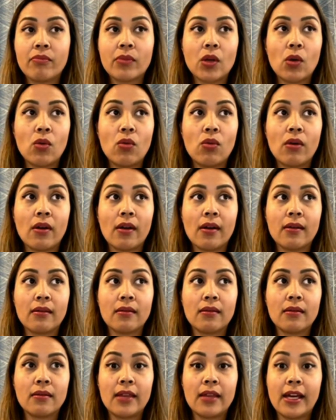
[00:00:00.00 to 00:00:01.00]
or
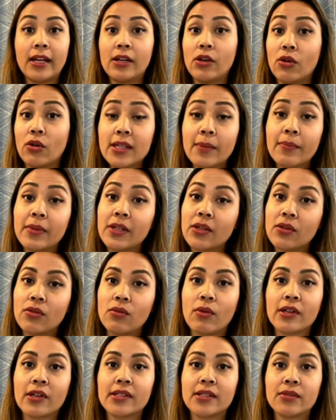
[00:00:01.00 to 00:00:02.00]
they know somebody who
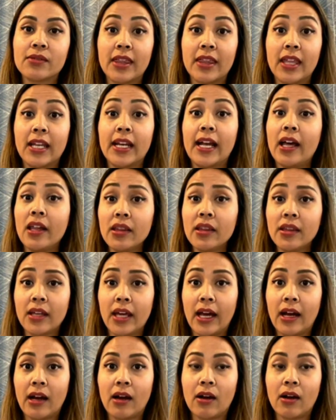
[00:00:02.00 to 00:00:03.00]
works within
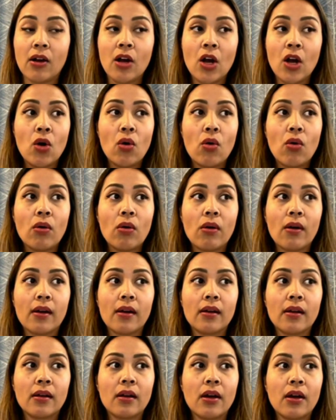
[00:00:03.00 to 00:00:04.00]
healthcare
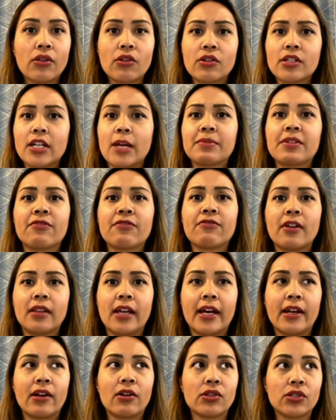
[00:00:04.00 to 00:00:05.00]
or other types of
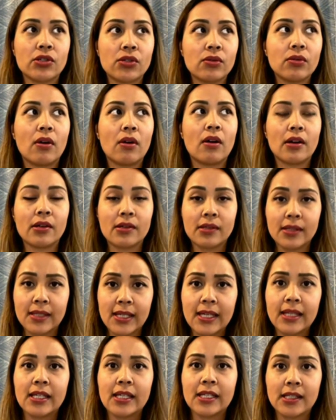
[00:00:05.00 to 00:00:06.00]
frontliners who are
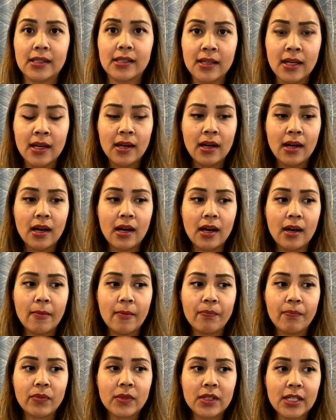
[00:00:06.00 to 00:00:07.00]
seeing these
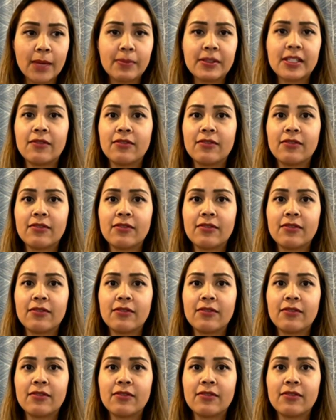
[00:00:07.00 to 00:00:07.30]
types of